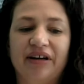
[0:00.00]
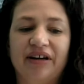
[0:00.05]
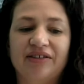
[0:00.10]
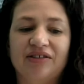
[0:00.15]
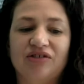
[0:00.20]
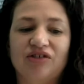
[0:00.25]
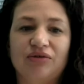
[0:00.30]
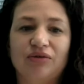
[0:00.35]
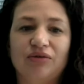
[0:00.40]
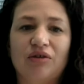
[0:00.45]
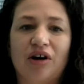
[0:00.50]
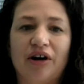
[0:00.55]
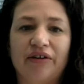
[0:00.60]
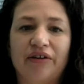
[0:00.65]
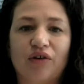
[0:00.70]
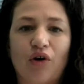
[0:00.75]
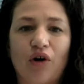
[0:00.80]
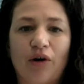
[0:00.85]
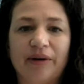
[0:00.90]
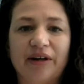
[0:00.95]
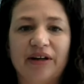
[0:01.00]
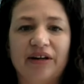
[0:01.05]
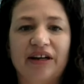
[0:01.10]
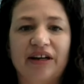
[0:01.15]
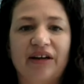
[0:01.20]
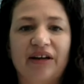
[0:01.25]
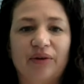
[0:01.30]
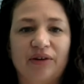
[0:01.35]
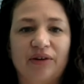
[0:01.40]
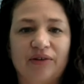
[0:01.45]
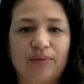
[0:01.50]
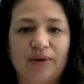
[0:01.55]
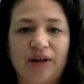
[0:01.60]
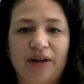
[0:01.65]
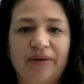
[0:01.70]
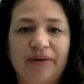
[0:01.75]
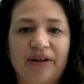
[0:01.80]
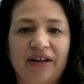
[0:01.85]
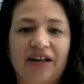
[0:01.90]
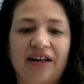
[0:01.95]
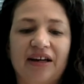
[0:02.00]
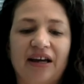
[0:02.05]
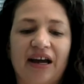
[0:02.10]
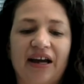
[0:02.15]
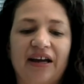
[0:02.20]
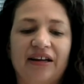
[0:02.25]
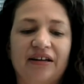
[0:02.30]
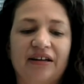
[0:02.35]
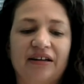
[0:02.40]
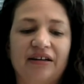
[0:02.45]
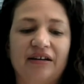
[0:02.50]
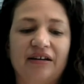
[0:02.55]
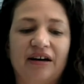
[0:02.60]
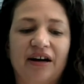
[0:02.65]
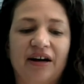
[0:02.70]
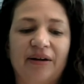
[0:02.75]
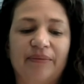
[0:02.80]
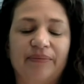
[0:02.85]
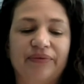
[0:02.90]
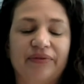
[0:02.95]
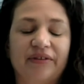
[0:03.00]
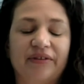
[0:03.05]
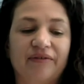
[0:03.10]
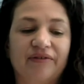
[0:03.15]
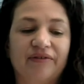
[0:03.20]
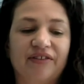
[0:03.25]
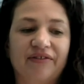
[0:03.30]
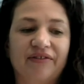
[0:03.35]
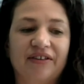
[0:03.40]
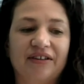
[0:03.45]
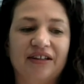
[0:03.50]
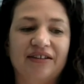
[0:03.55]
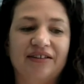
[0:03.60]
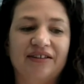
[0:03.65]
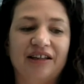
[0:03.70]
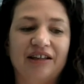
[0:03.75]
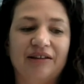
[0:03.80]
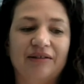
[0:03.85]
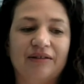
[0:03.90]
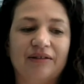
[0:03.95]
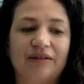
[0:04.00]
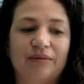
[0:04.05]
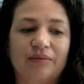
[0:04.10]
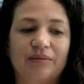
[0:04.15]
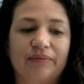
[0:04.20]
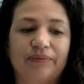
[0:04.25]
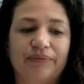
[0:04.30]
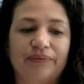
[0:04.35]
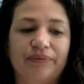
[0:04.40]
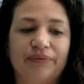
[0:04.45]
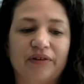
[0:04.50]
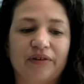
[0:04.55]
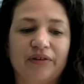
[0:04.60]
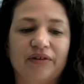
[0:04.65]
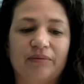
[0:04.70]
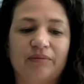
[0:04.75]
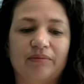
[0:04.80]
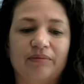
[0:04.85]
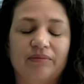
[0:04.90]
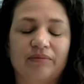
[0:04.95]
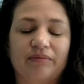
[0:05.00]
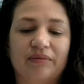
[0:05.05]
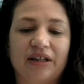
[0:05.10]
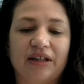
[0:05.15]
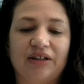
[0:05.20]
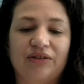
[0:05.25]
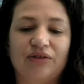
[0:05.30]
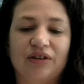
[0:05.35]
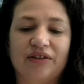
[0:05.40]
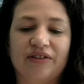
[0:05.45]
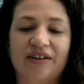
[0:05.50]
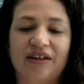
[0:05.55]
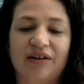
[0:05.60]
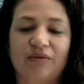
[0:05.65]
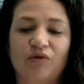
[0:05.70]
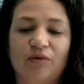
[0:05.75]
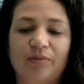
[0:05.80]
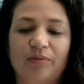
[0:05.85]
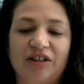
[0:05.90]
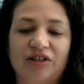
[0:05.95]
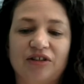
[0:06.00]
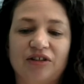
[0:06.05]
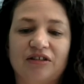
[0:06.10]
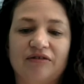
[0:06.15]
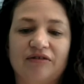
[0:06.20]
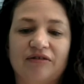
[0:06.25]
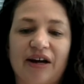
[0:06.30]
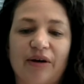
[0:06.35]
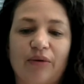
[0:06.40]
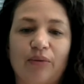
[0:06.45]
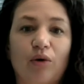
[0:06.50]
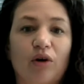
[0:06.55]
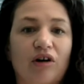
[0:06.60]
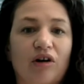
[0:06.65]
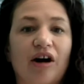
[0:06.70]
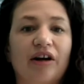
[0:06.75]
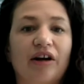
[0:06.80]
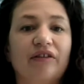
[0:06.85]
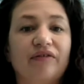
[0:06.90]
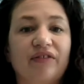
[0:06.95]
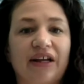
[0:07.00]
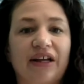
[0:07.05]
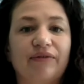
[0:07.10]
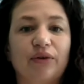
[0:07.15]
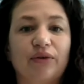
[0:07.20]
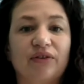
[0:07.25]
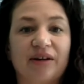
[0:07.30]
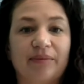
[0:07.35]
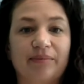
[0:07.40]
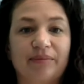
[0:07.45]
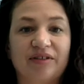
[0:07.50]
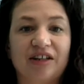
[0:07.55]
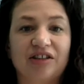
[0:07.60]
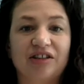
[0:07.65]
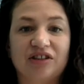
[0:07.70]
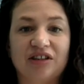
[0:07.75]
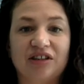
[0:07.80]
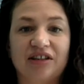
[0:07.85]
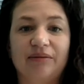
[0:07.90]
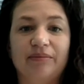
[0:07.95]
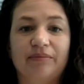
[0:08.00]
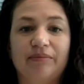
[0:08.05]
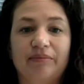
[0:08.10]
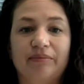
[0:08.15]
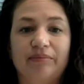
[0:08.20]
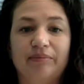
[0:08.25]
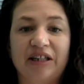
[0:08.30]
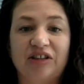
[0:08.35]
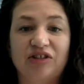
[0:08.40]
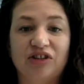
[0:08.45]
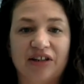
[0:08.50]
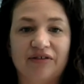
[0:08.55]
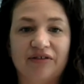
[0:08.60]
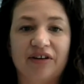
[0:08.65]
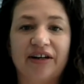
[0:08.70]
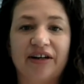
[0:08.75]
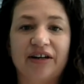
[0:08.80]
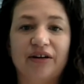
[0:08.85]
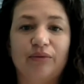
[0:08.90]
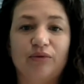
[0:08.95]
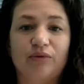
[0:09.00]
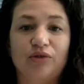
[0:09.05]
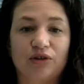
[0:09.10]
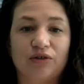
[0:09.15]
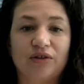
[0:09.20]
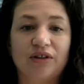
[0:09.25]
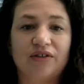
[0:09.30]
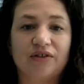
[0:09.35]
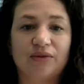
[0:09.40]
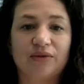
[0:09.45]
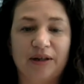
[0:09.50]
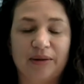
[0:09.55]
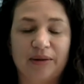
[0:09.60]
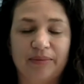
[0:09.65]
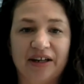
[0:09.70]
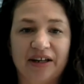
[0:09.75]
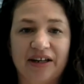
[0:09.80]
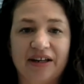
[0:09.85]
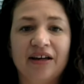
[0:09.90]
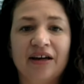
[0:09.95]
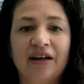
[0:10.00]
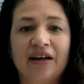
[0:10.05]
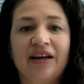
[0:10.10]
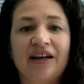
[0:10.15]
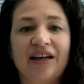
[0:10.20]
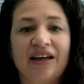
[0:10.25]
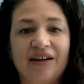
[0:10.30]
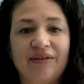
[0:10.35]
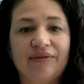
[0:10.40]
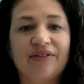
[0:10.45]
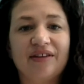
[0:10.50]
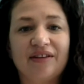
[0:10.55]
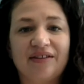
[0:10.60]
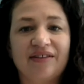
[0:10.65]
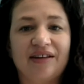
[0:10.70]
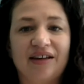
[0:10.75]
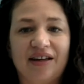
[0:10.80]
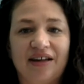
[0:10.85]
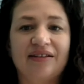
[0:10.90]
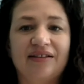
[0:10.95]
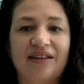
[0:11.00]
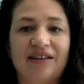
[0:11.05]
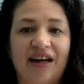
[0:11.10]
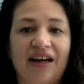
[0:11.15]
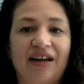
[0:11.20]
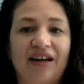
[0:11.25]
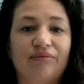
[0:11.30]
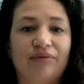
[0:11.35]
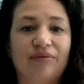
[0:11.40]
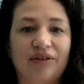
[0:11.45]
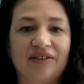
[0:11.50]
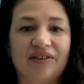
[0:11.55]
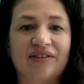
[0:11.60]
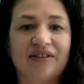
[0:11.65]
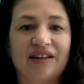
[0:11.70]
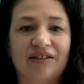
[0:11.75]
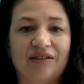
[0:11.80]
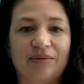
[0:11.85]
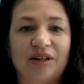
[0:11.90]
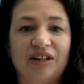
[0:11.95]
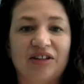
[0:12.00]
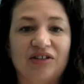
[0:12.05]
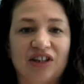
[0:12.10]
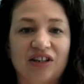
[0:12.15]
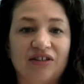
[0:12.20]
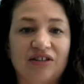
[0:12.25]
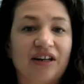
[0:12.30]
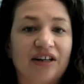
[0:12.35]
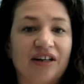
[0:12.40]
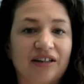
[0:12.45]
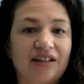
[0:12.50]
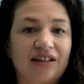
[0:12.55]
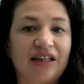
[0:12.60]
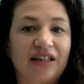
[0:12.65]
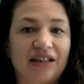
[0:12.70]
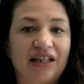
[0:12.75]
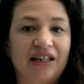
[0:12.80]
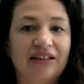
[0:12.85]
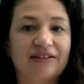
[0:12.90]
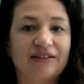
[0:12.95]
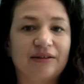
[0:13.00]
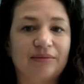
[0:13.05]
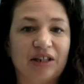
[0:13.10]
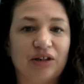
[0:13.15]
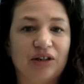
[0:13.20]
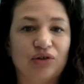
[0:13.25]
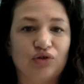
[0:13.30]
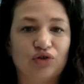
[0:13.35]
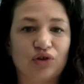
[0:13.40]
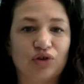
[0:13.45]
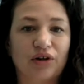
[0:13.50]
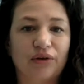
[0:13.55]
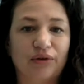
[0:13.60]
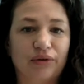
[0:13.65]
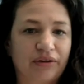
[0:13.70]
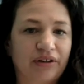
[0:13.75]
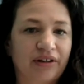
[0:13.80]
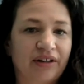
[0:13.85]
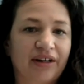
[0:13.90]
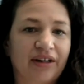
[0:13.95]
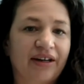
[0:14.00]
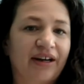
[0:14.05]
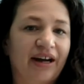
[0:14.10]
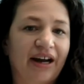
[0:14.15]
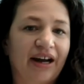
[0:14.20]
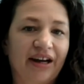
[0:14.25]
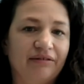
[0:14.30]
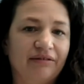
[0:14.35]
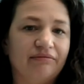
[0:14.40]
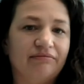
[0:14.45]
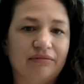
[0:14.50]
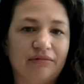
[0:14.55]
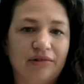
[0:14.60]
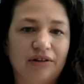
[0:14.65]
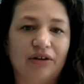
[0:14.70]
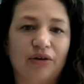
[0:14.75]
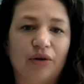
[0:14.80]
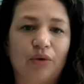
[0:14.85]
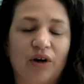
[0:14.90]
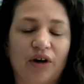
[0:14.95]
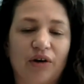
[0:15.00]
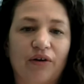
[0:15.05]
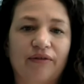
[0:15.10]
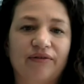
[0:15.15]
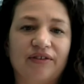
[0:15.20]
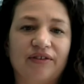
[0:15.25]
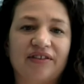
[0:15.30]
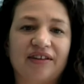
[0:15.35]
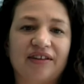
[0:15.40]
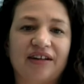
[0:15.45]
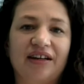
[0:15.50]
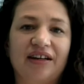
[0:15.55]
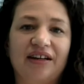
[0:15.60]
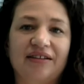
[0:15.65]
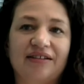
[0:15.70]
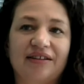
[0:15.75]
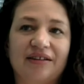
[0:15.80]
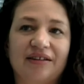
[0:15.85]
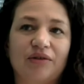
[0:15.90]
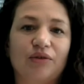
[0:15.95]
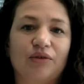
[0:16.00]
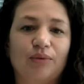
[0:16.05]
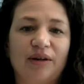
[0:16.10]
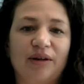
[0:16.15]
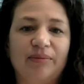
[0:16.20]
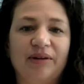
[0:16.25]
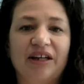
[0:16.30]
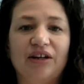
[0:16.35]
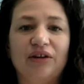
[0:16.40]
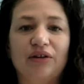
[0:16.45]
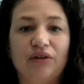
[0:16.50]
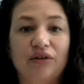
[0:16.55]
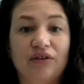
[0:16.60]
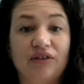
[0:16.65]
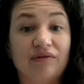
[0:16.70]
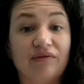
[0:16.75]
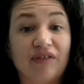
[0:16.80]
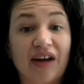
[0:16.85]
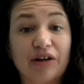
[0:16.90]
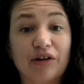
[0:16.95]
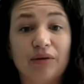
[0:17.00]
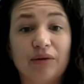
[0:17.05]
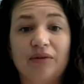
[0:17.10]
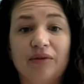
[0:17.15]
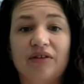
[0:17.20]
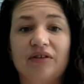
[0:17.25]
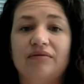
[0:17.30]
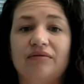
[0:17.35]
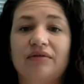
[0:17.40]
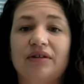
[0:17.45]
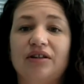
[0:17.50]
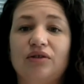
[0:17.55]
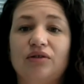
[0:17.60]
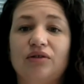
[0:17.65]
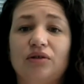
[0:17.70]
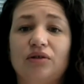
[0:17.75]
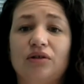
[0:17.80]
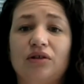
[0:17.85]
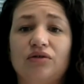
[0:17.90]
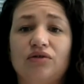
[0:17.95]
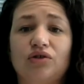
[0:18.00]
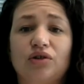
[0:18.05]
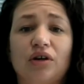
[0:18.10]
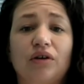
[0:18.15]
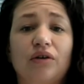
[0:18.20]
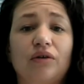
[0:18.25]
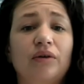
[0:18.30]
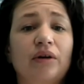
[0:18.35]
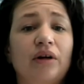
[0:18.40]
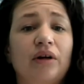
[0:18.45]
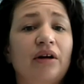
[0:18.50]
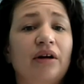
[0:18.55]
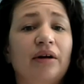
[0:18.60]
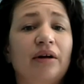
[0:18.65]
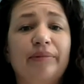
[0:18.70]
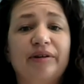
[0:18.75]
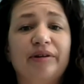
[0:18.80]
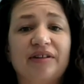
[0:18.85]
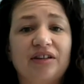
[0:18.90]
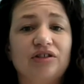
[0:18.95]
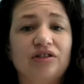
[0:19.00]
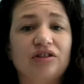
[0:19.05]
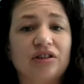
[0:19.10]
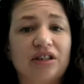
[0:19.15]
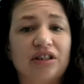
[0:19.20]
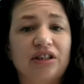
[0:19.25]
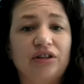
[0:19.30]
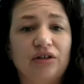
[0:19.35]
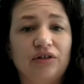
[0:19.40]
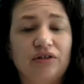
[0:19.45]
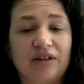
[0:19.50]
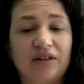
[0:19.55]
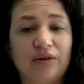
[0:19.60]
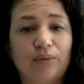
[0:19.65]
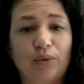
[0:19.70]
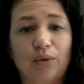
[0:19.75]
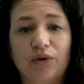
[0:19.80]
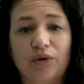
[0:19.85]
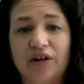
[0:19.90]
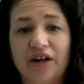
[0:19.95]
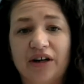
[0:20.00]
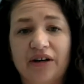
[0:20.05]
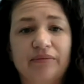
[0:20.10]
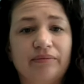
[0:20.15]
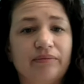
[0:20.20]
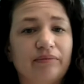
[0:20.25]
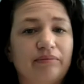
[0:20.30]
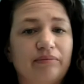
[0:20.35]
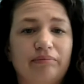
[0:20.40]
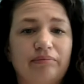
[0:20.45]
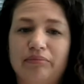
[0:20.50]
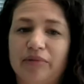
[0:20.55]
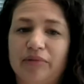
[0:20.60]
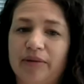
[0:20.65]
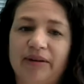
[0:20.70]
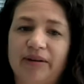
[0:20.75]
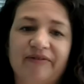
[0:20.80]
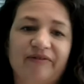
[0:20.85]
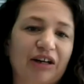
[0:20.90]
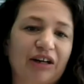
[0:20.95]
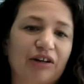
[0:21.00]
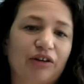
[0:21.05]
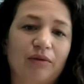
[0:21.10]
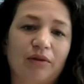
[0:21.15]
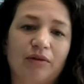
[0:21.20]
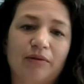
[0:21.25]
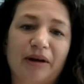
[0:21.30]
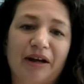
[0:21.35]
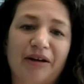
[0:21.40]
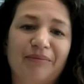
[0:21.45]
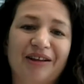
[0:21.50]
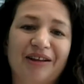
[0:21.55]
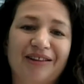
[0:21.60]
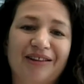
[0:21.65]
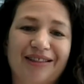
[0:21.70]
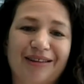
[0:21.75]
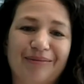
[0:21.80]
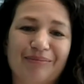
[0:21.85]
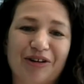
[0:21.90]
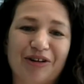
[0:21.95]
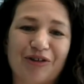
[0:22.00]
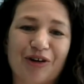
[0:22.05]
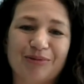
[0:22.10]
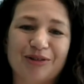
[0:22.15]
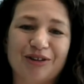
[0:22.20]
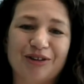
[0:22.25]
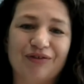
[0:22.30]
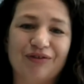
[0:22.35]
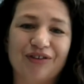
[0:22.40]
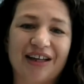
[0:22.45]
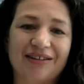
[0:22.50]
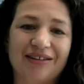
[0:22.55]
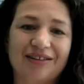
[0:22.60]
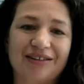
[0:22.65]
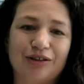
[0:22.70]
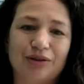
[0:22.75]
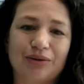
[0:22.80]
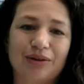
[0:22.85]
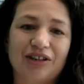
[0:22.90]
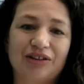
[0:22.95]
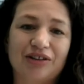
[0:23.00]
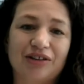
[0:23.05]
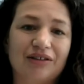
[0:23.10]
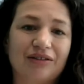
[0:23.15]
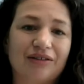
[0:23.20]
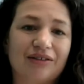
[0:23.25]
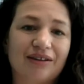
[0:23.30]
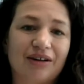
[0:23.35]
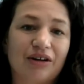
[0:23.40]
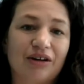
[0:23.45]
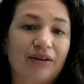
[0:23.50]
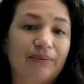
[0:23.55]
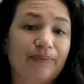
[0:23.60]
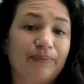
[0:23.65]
as a general kind of comment, if we're sweeping, and I've definitely seen some interesting information around what kind of levels can potentially be generated during sweeping. If this is a risk that's being generated, it needs to be controlled. And, quite obviously, instead of sweeping, using vacuums is a really good control, potentially using water, but vacuums may be the better option for that situation. So,